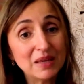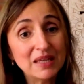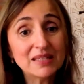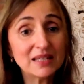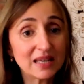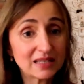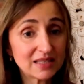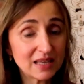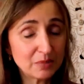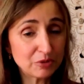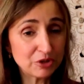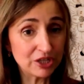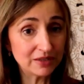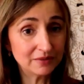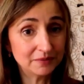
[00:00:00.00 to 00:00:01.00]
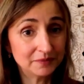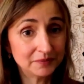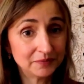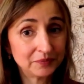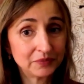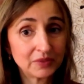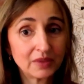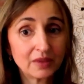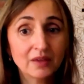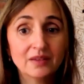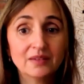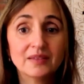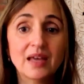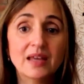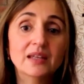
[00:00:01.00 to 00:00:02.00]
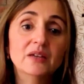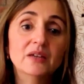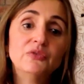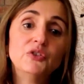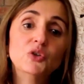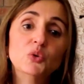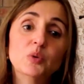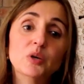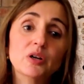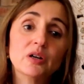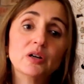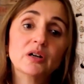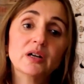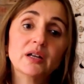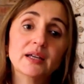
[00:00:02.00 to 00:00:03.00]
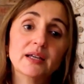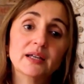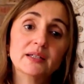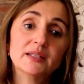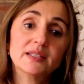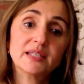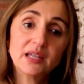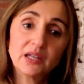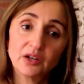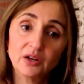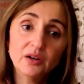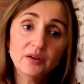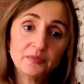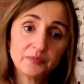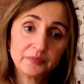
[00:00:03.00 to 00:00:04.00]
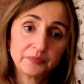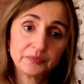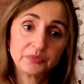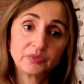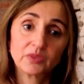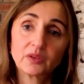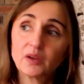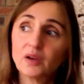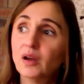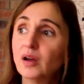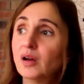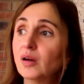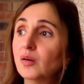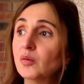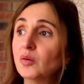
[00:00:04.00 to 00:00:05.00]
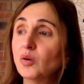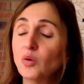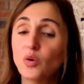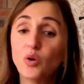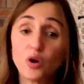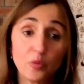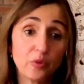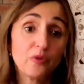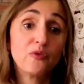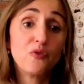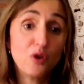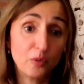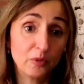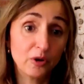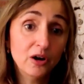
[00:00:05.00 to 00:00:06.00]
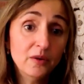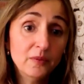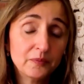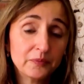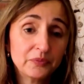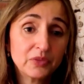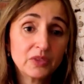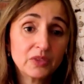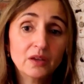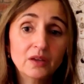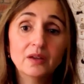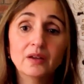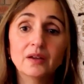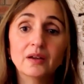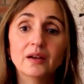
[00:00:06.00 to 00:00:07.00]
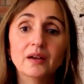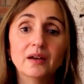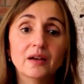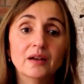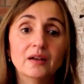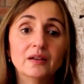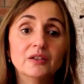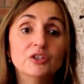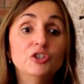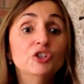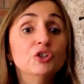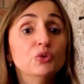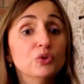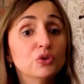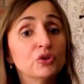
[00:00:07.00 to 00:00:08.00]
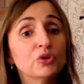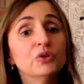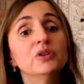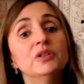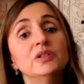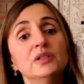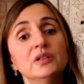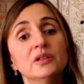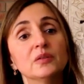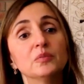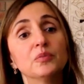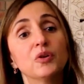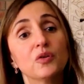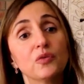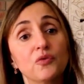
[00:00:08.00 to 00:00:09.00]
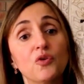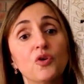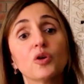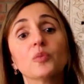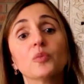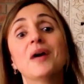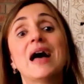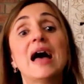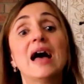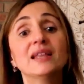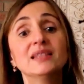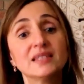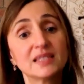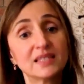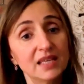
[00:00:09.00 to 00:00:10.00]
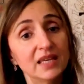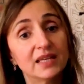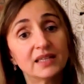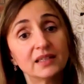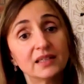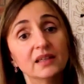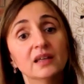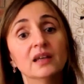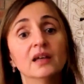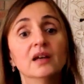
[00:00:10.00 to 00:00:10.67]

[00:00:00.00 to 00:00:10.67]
made an exception that if you were a singer uh, or a performer, uh, you could perform and sing